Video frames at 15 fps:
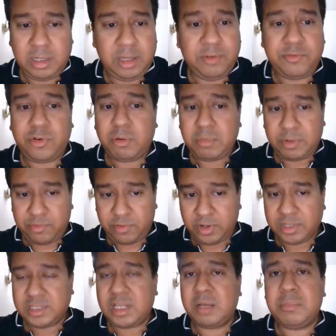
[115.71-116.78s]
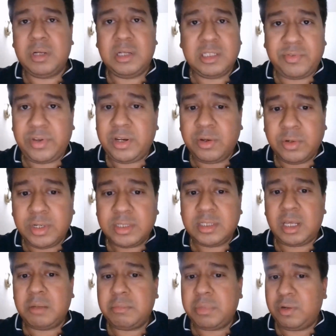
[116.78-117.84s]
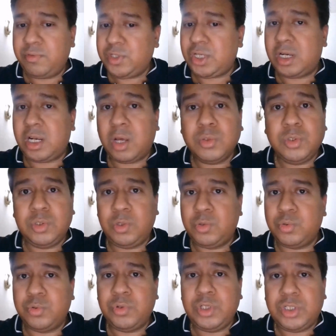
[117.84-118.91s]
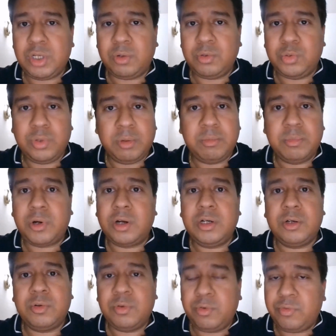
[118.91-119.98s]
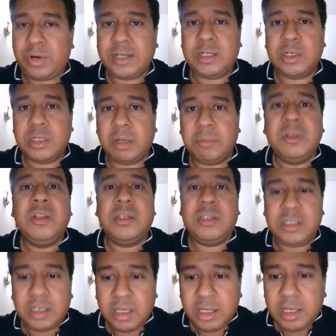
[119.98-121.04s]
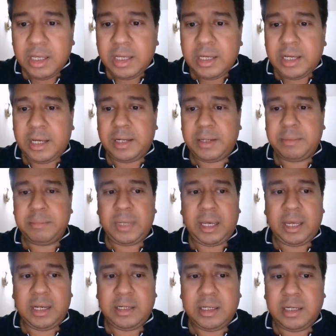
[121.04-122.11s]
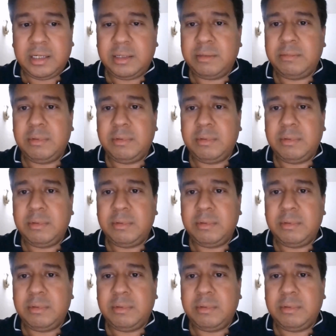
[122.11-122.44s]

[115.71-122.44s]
Informa, for example, is a very good example which allows you to reach out to a broader, wider community and